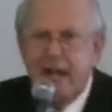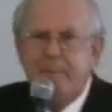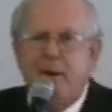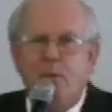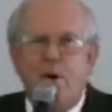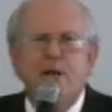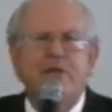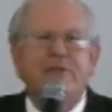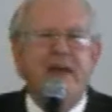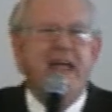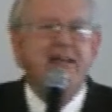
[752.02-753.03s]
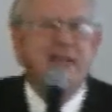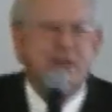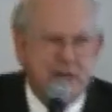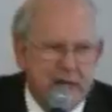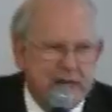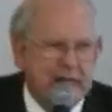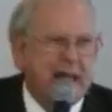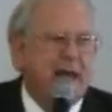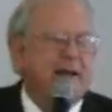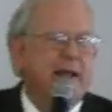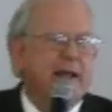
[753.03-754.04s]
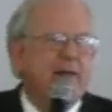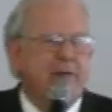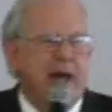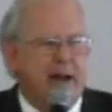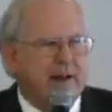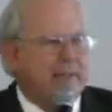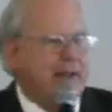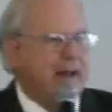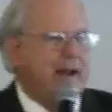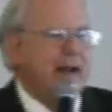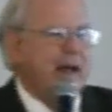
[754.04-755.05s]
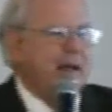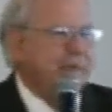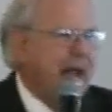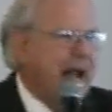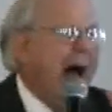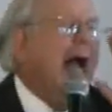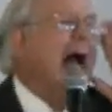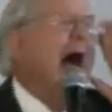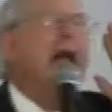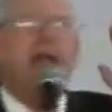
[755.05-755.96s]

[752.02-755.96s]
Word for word: But one of the things that she did that, that, that I, I